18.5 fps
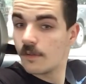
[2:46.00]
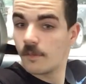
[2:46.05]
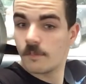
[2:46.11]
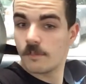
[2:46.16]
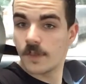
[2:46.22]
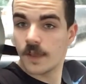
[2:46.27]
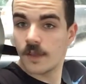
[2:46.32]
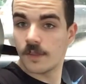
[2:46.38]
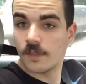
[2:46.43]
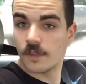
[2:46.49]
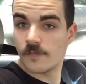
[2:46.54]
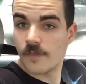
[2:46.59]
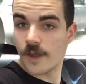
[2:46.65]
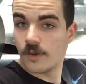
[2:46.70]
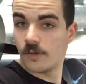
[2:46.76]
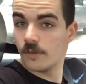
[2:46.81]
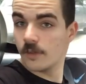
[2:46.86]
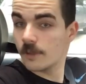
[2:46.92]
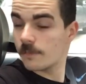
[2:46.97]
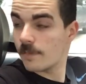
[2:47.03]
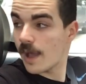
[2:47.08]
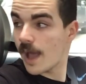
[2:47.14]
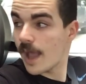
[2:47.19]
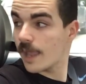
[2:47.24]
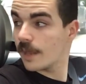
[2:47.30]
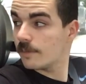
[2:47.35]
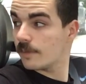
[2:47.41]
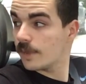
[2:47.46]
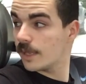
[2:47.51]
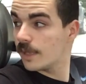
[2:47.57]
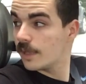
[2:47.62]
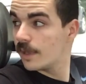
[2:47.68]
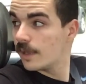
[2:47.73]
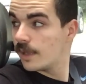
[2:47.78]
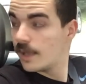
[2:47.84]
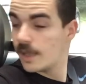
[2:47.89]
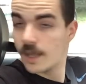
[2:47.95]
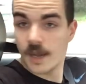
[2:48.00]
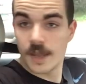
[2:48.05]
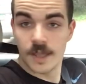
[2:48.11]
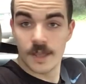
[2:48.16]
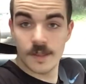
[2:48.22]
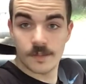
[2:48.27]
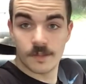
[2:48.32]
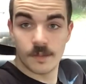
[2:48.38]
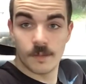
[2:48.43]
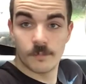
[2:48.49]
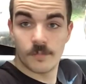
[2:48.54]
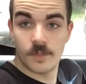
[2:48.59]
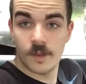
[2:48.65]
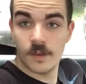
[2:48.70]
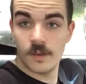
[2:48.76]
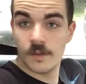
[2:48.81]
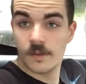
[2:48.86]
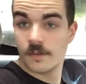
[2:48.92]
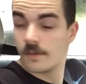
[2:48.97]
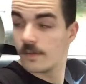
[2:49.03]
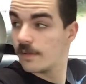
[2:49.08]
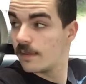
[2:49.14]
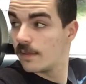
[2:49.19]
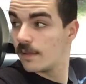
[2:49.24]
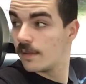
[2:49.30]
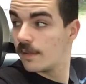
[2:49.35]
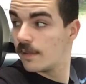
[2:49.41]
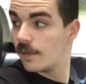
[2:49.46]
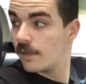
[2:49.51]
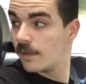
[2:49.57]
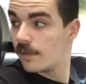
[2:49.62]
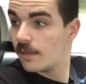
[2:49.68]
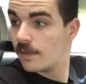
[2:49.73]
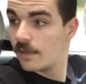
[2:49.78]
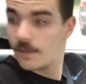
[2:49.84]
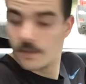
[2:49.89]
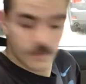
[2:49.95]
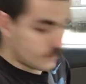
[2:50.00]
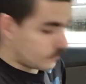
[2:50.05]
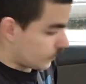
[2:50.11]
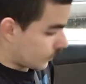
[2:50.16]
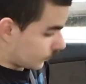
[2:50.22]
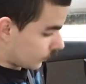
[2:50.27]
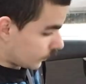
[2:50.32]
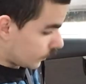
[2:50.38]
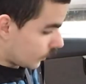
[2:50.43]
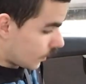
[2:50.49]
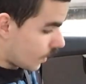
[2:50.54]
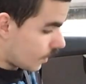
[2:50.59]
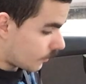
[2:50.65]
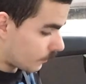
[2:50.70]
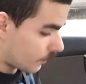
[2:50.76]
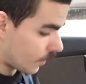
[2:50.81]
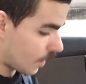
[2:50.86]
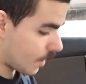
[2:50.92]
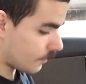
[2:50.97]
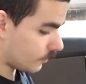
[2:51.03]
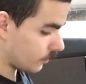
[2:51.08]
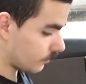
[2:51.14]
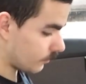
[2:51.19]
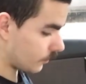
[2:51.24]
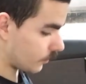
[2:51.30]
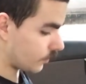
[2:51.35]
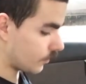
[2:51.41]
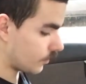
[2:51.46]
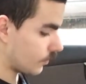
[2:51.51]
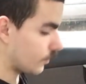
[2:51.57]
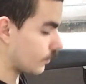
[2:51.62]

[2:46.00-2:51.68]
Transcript: Because if I don't look behind me and I hit something, that's going to cause problems.